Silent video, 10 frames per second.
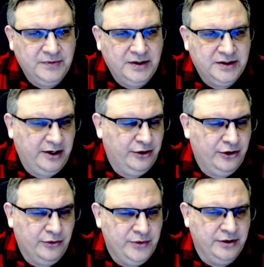entire
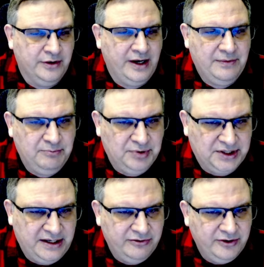career, I
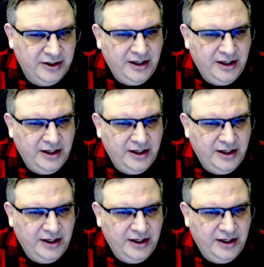believe.